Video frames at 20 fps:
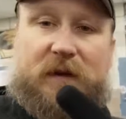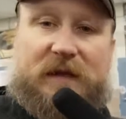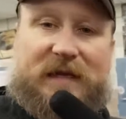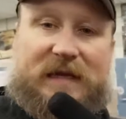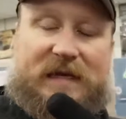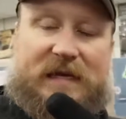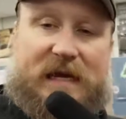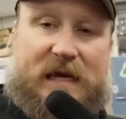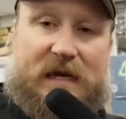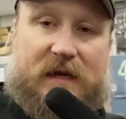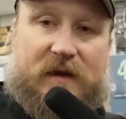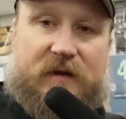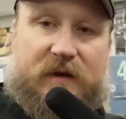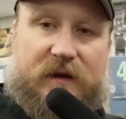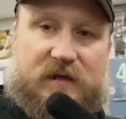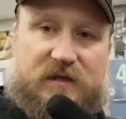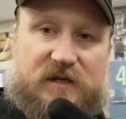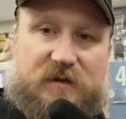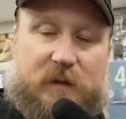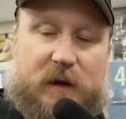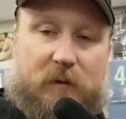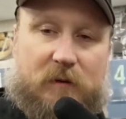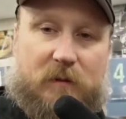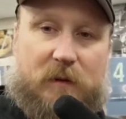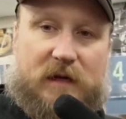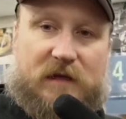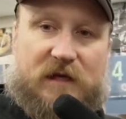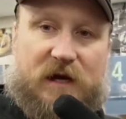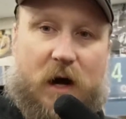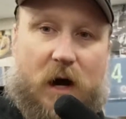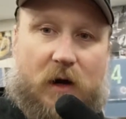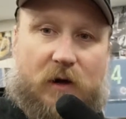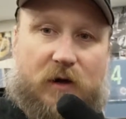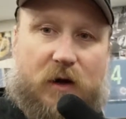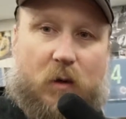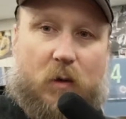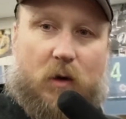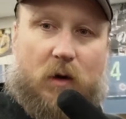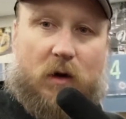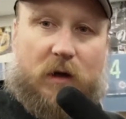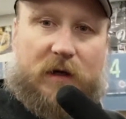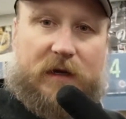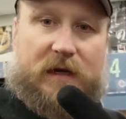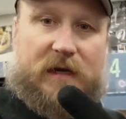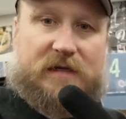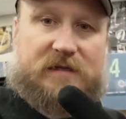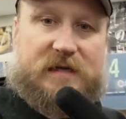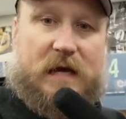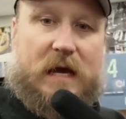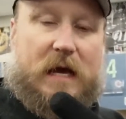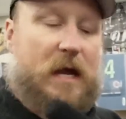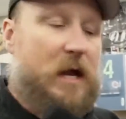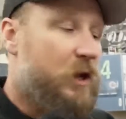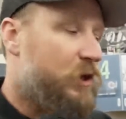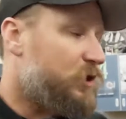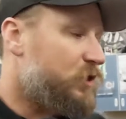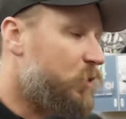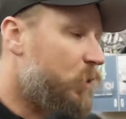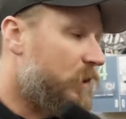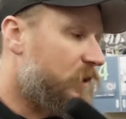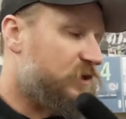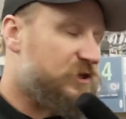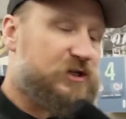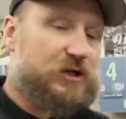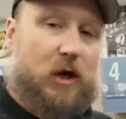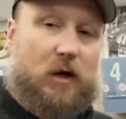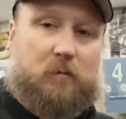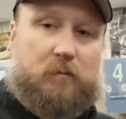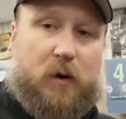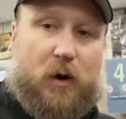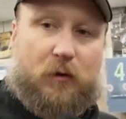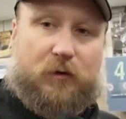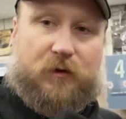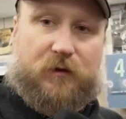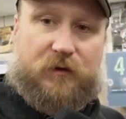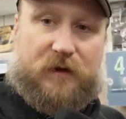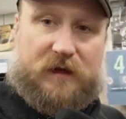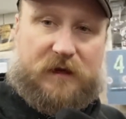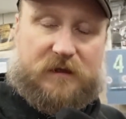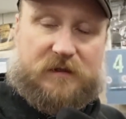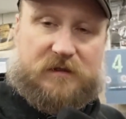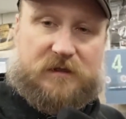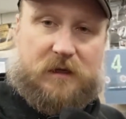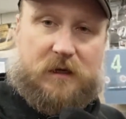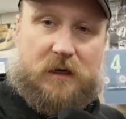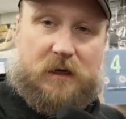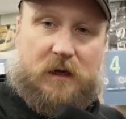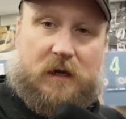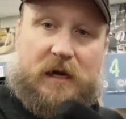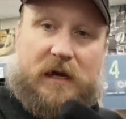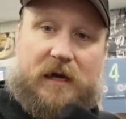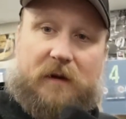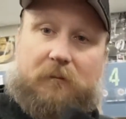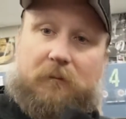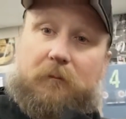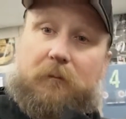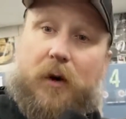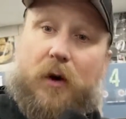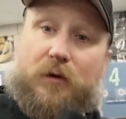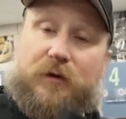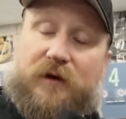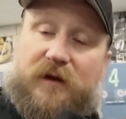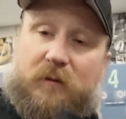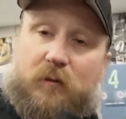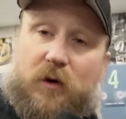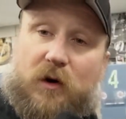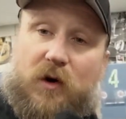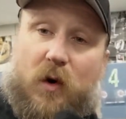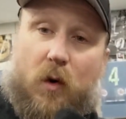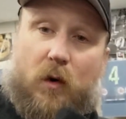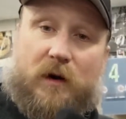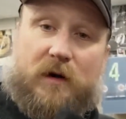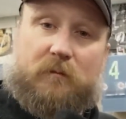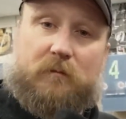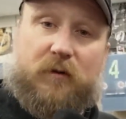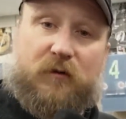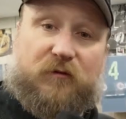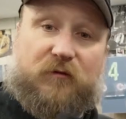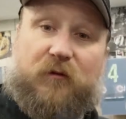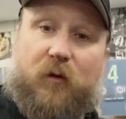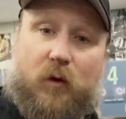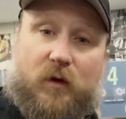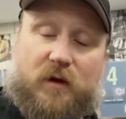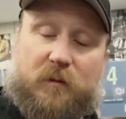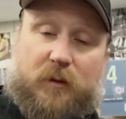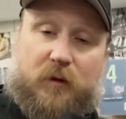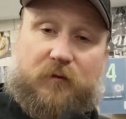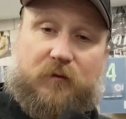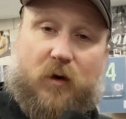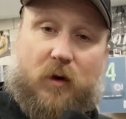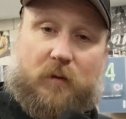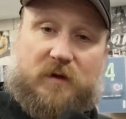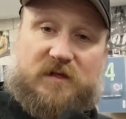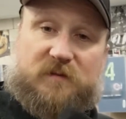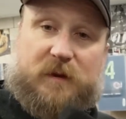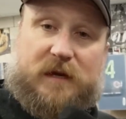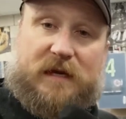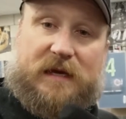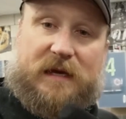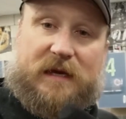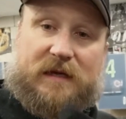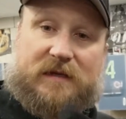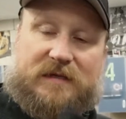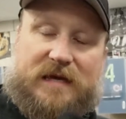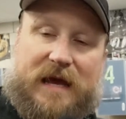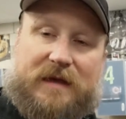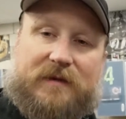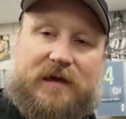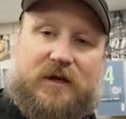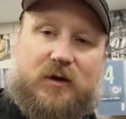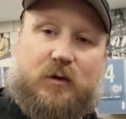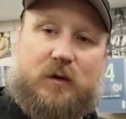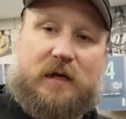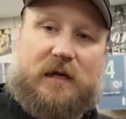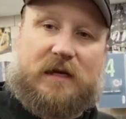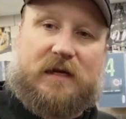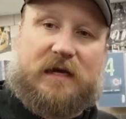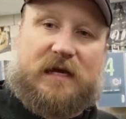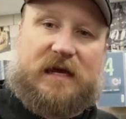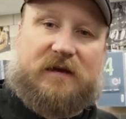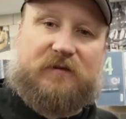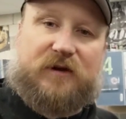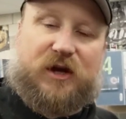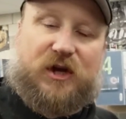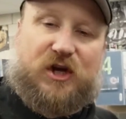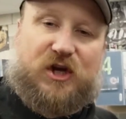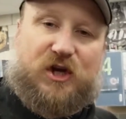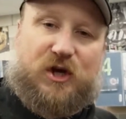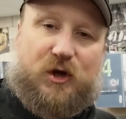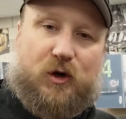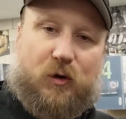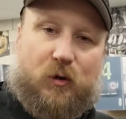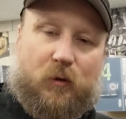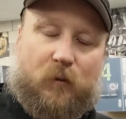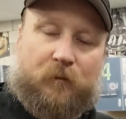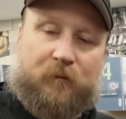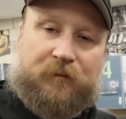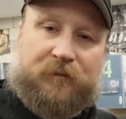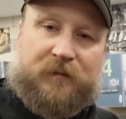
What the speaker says: But the key to this, to be able to make the audio work, is you want to start both of these, both of them recording before the performance begins, and then you need to give it a cue.